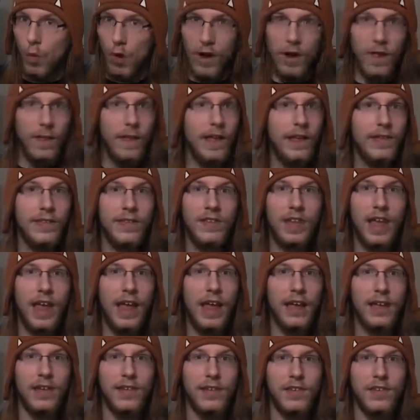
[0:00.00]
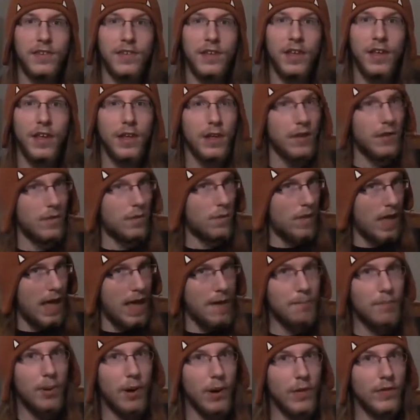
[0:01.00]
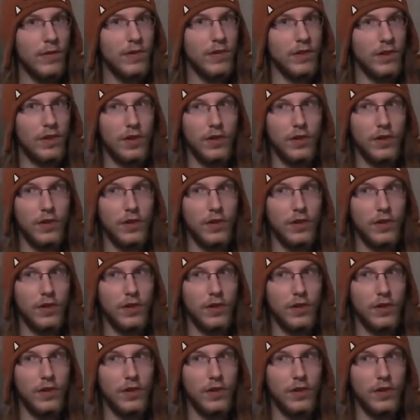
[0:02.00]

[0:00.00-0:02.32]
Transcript: one of these days, that person